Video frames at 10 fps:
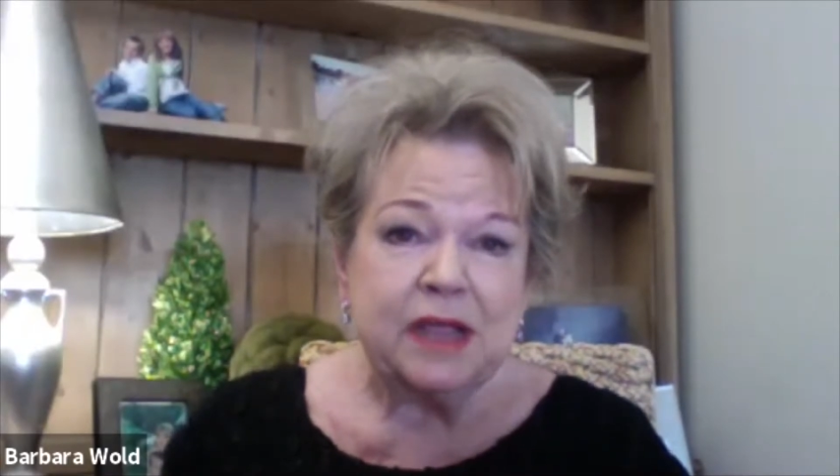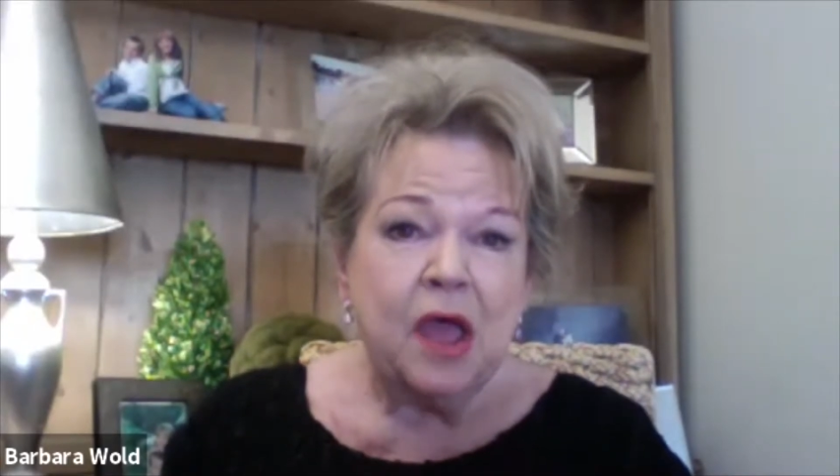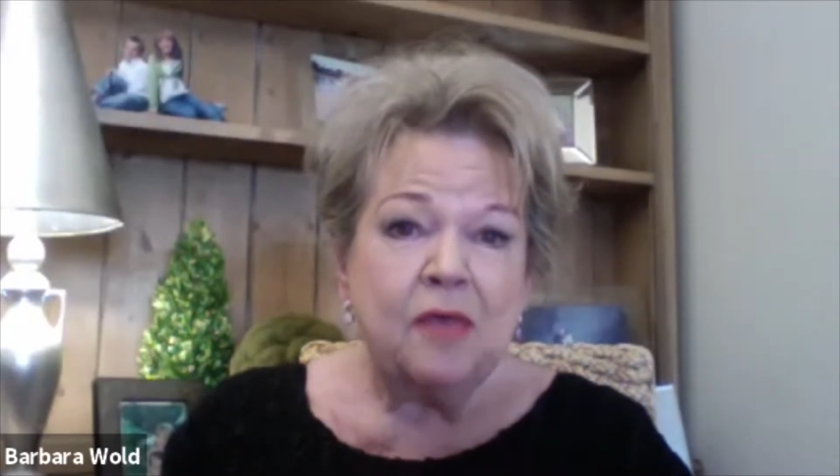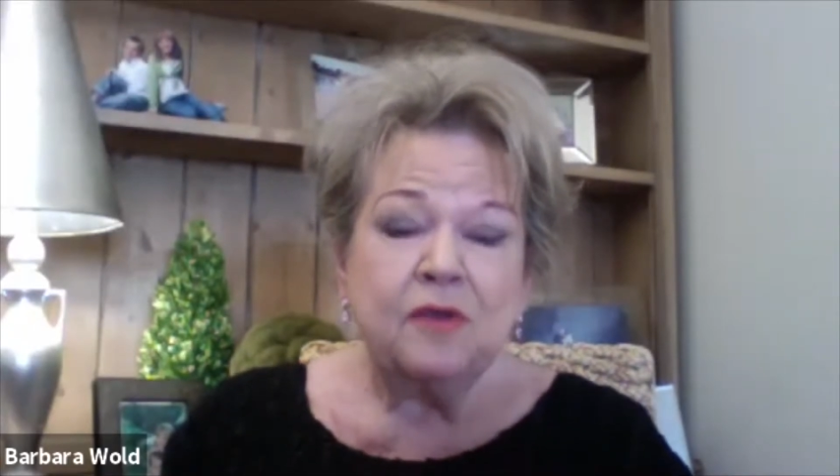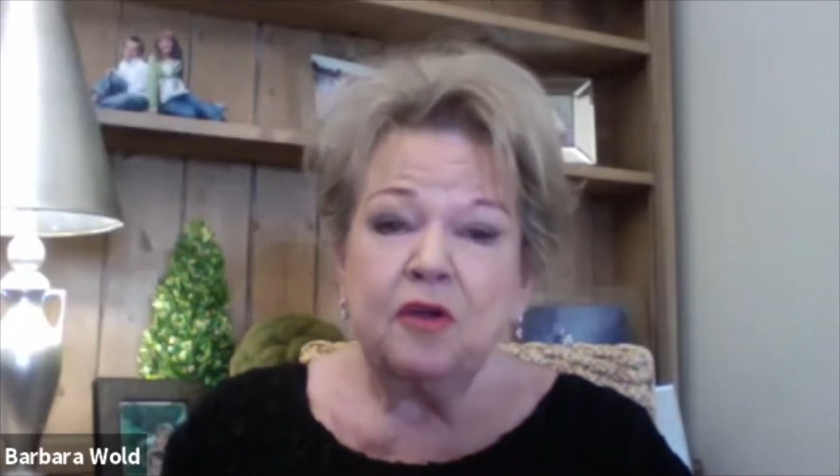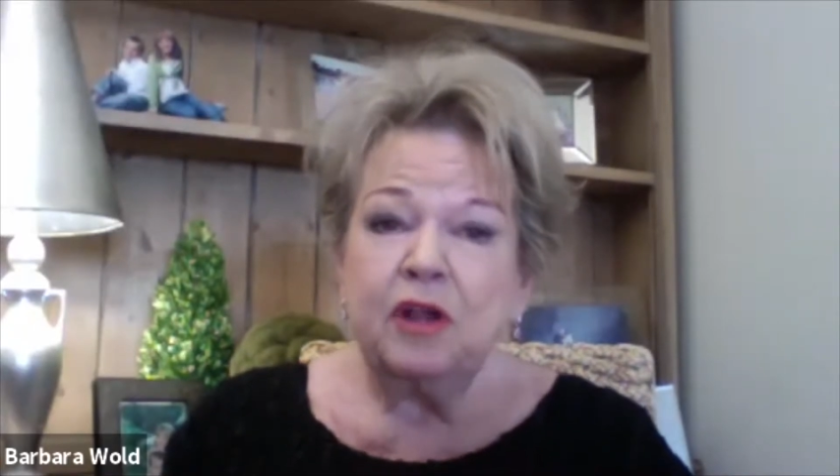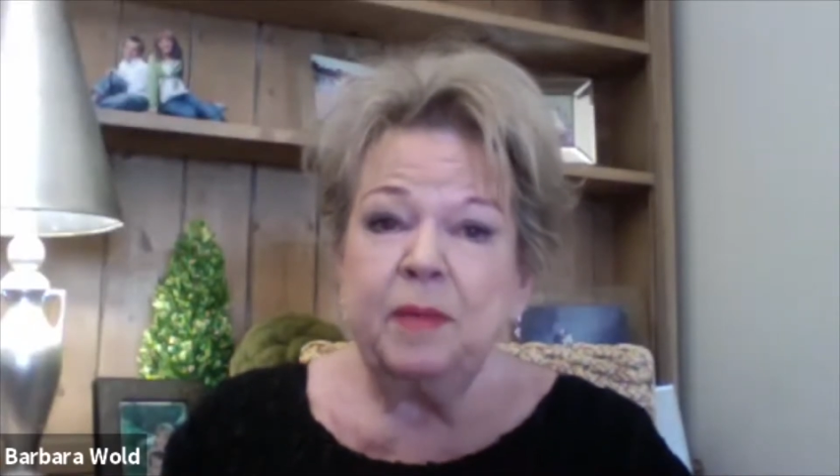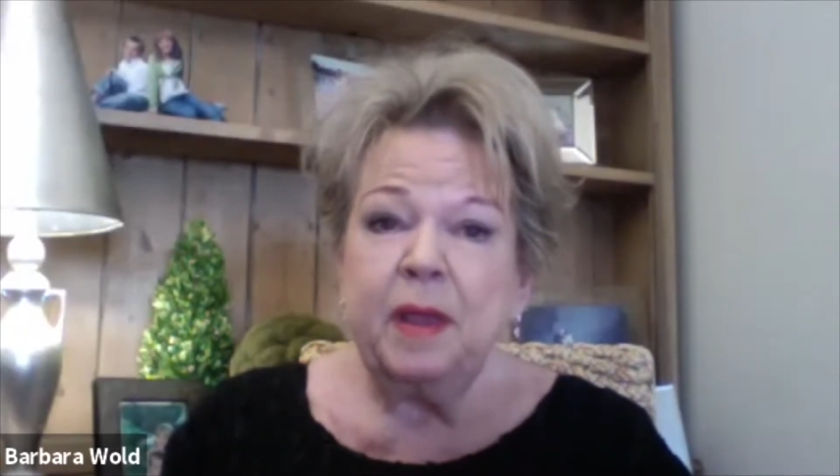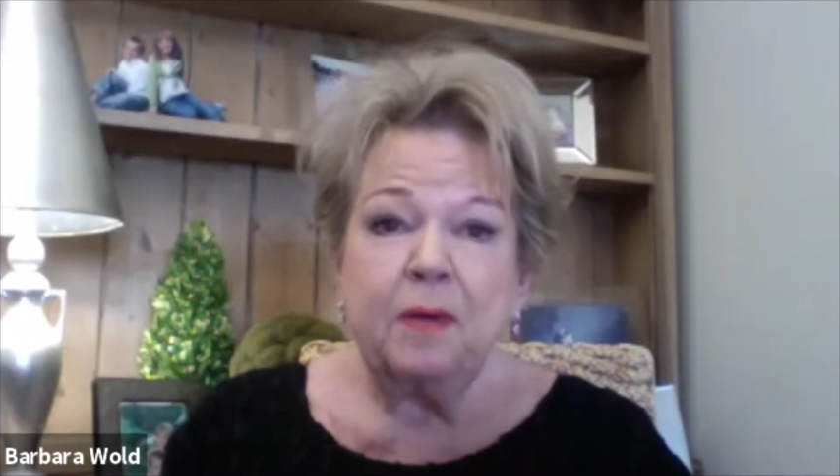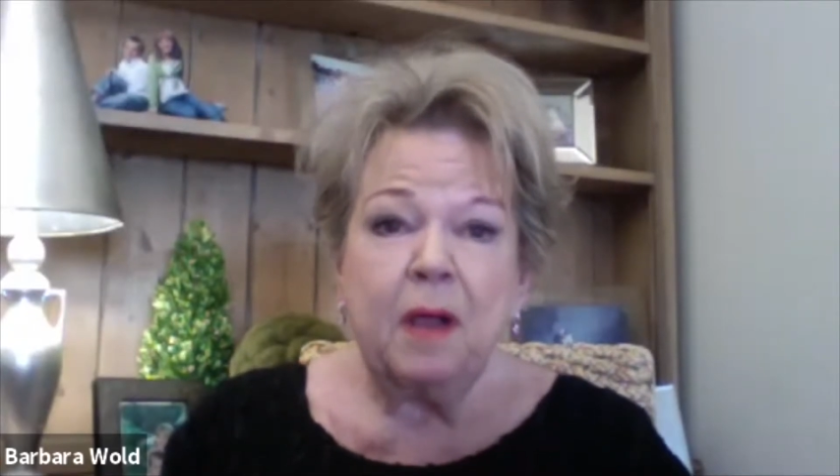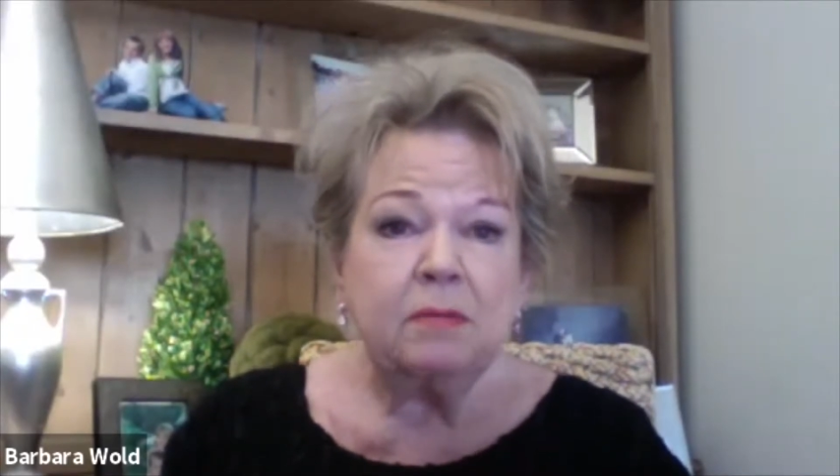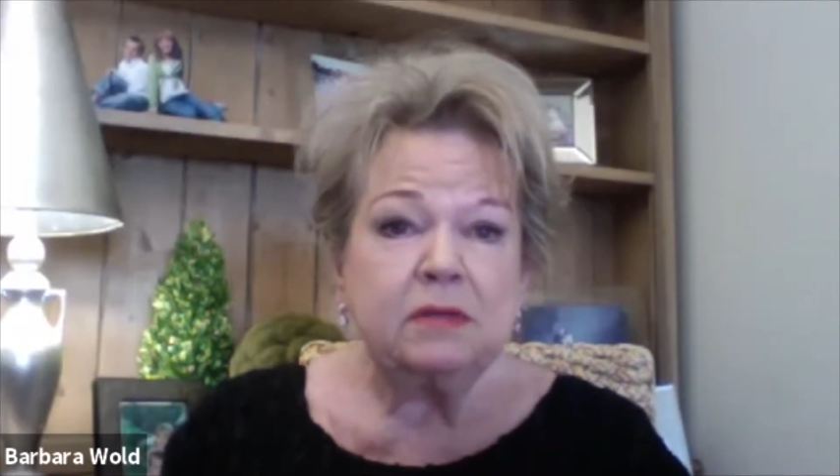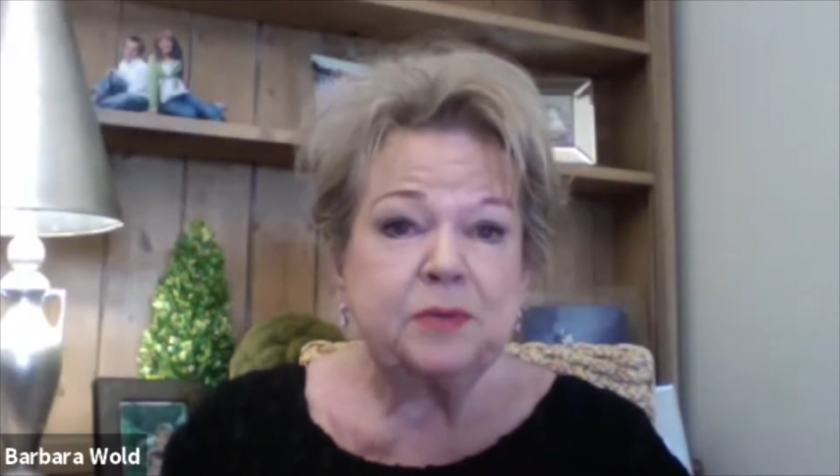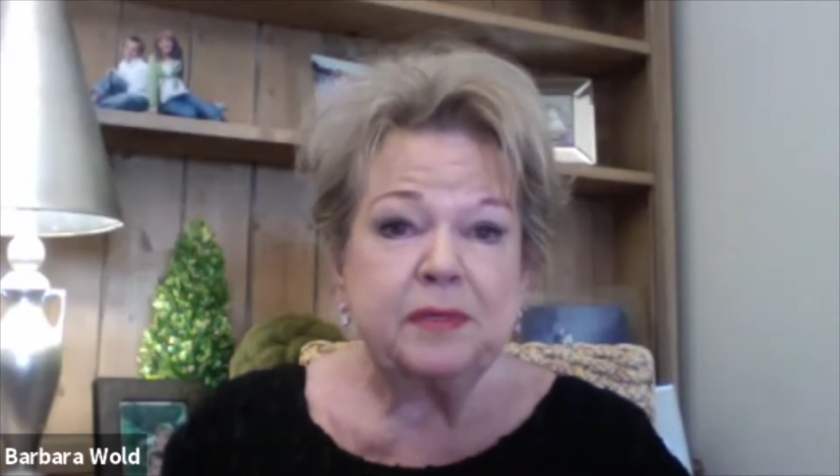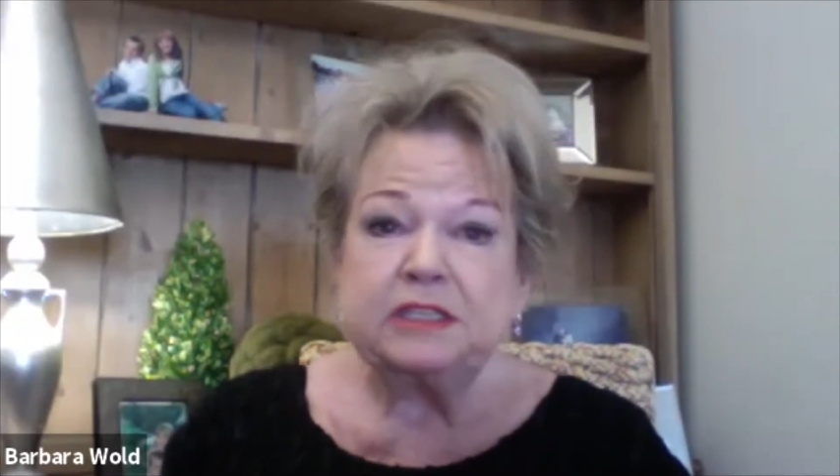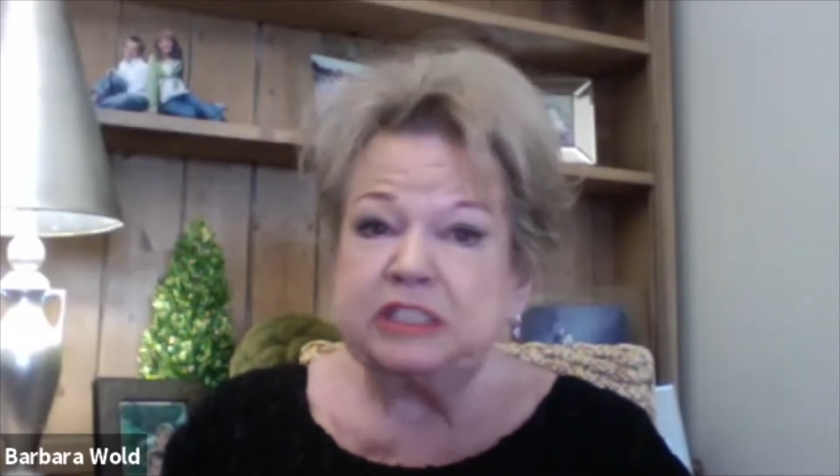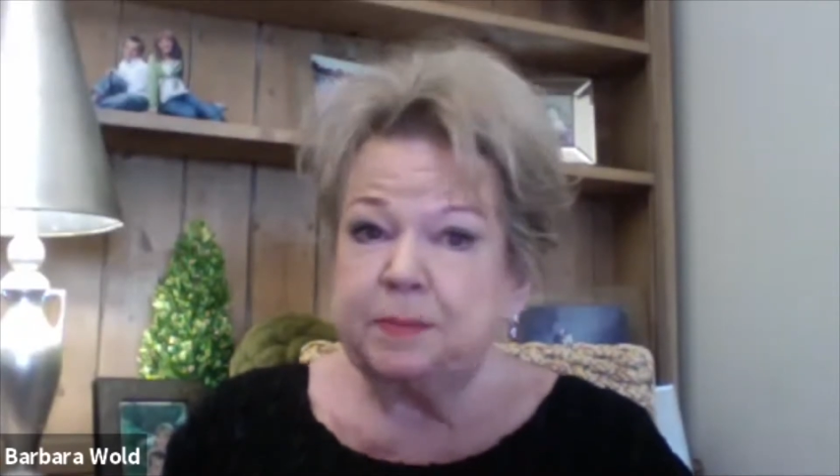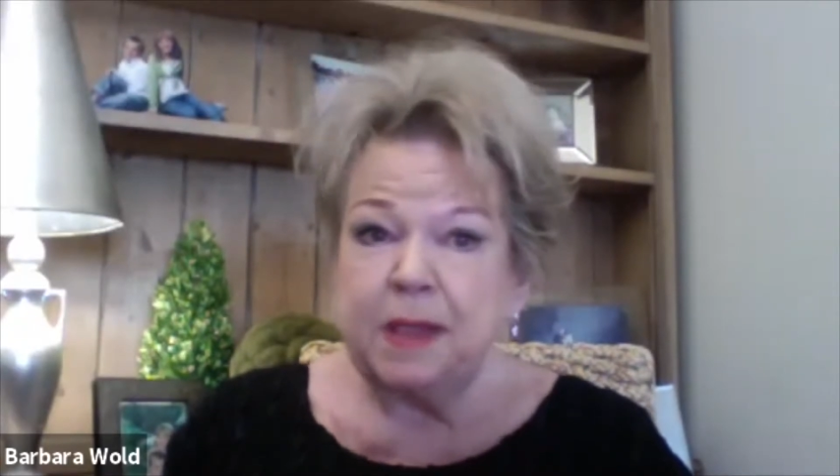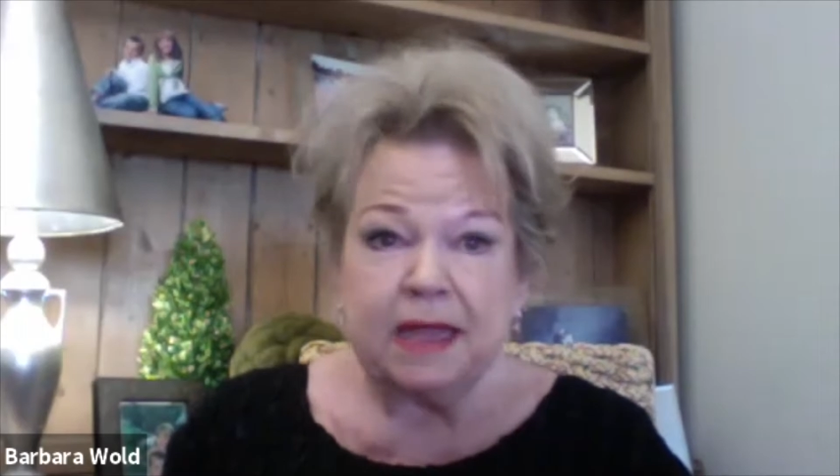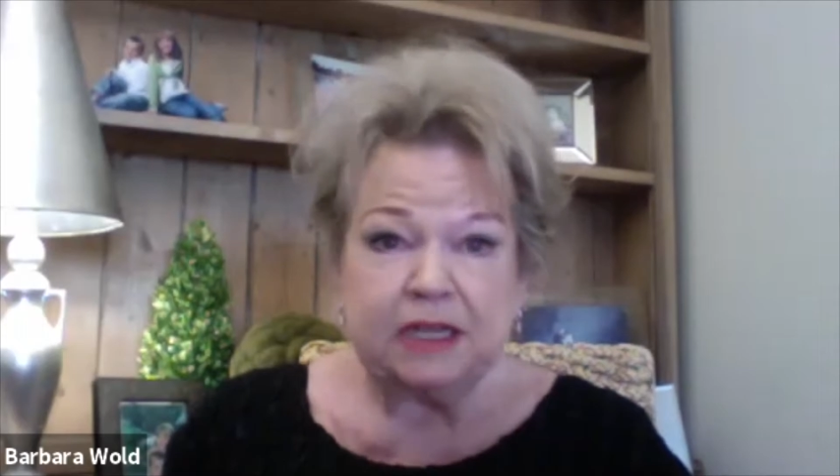there are going to be problems with the
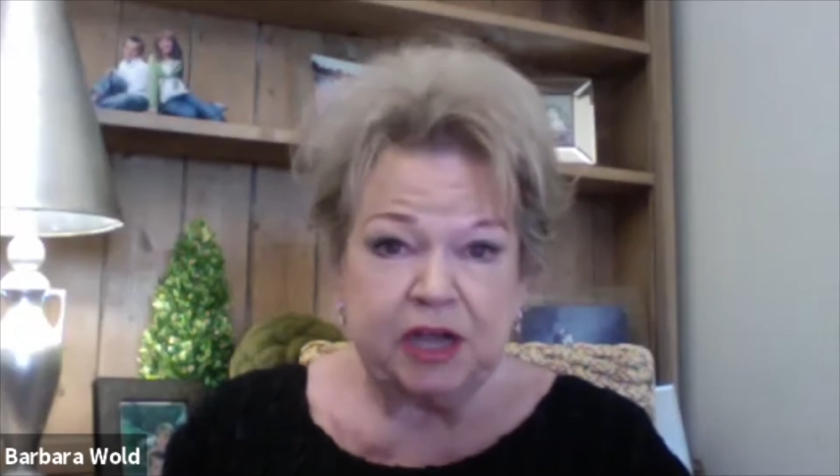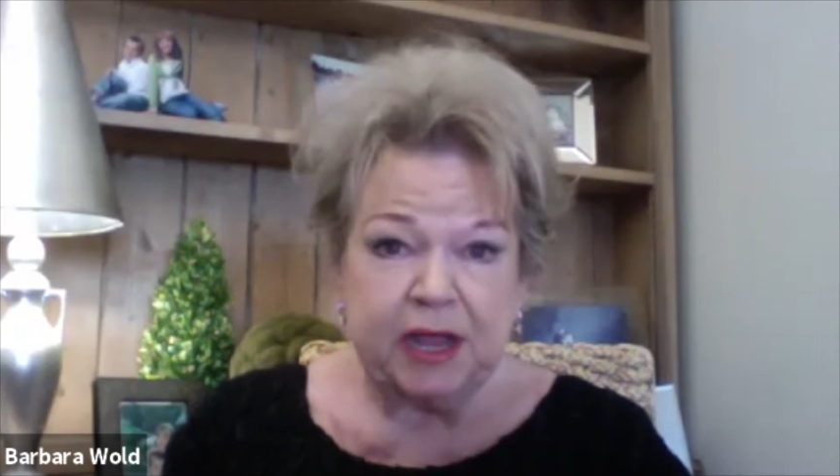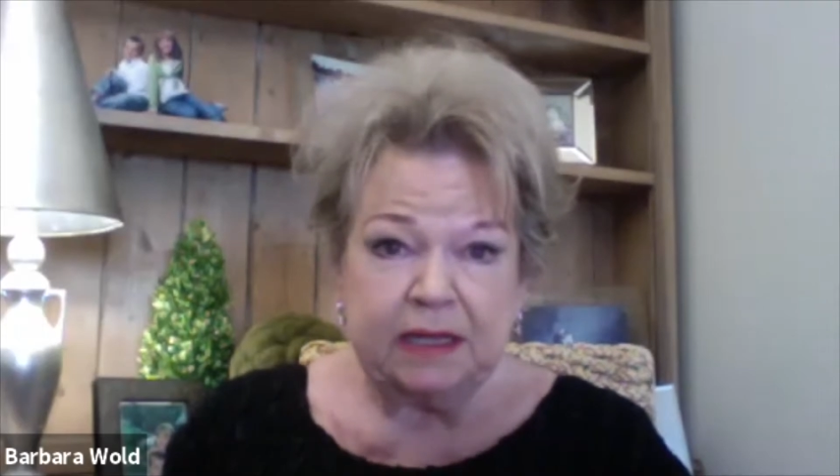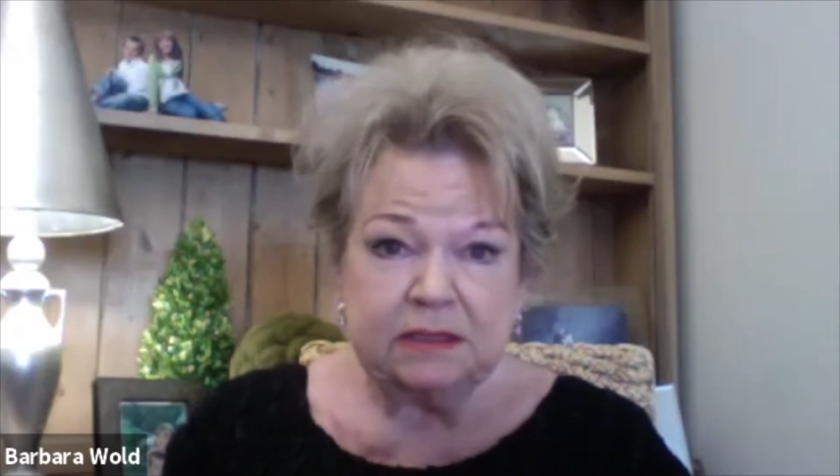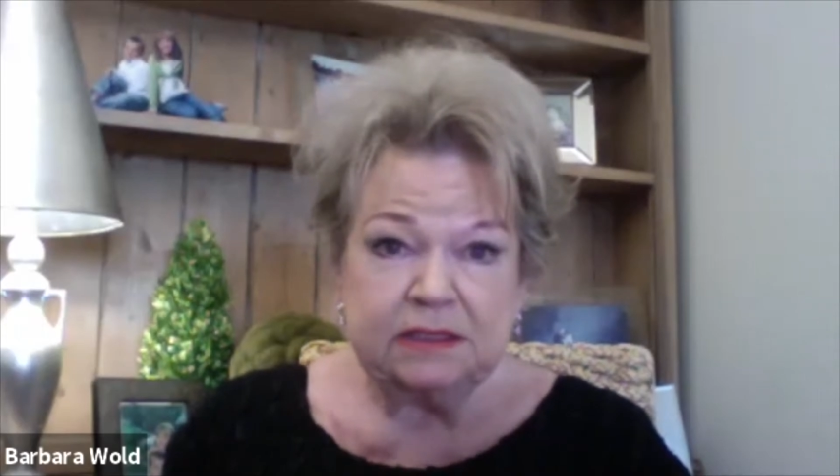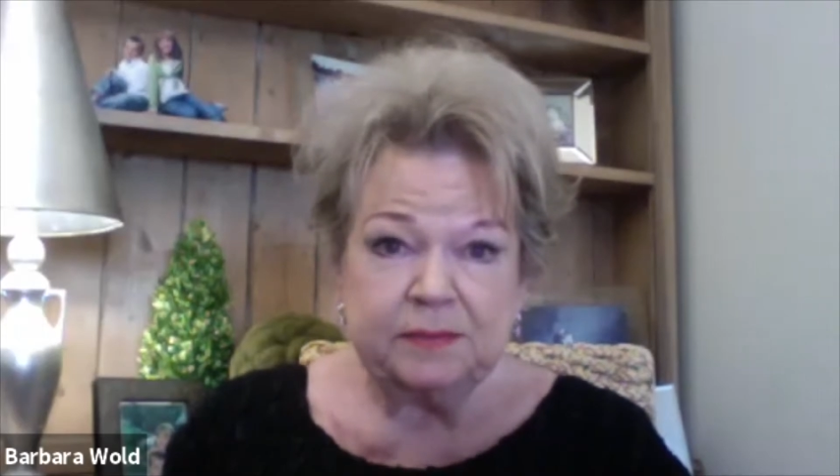supply chains,